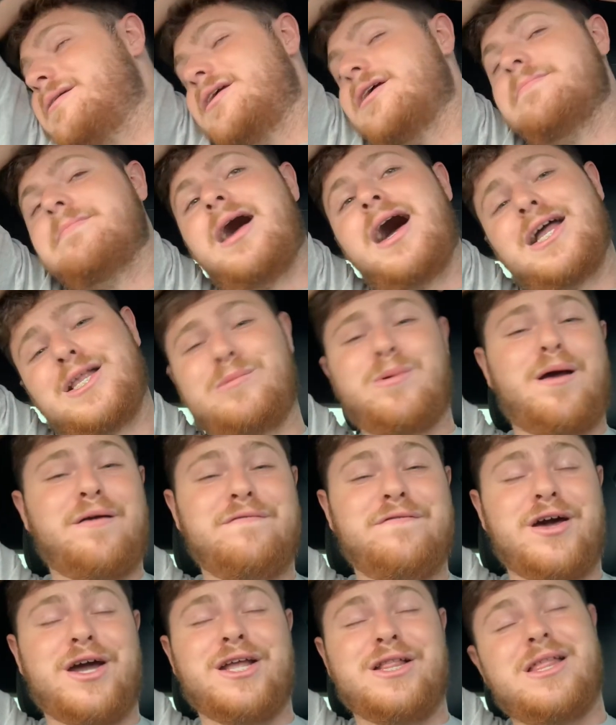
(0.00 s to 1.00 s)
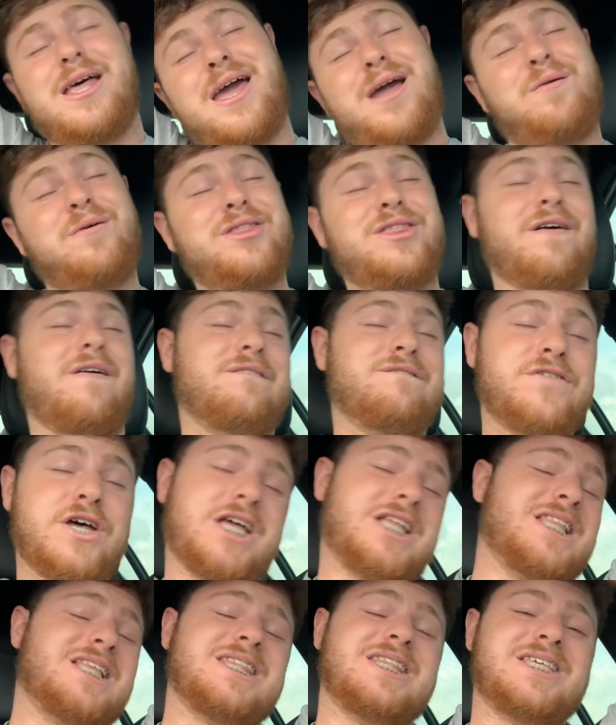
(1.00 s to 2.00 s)
mind probably fucking like, what the
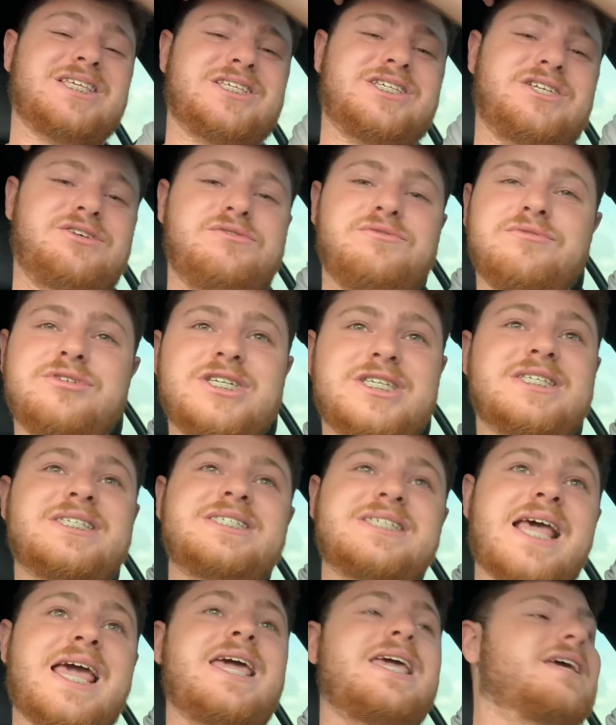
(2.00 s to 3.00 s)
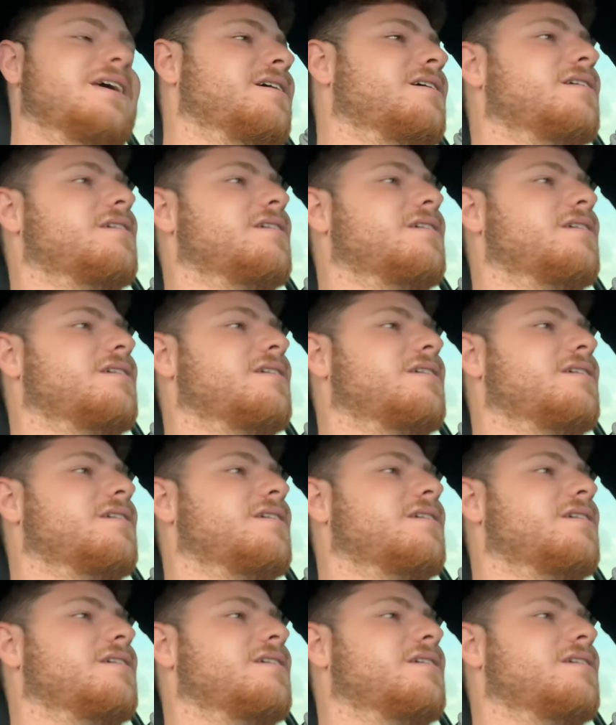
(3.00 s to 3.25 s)
fuck did this dude just say?